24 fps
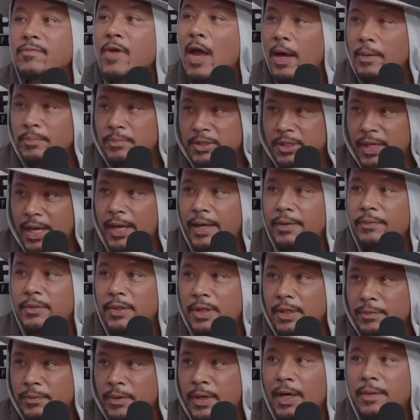No, I'm saying
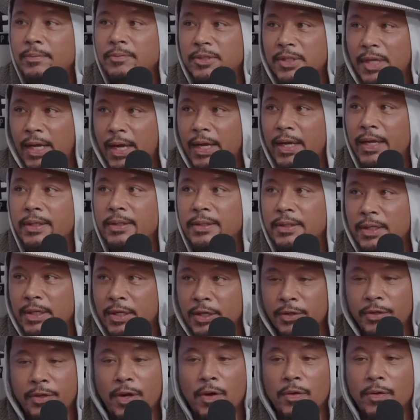what I'm saying.
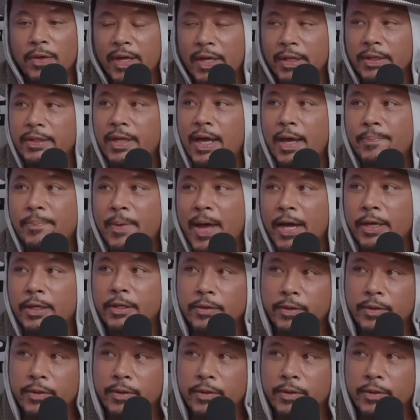You don't get that back.